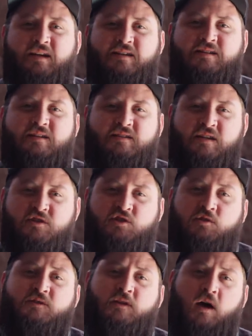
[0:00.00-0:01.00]
is
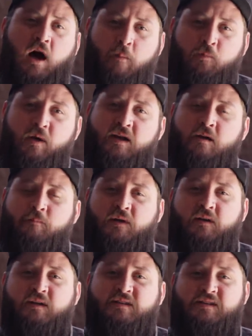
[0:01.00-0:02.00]
essential to the operating
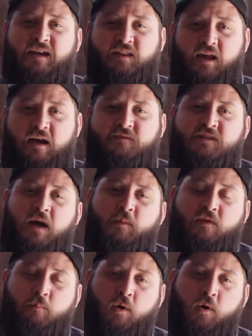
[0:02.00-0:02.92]
abilities and lifetime of the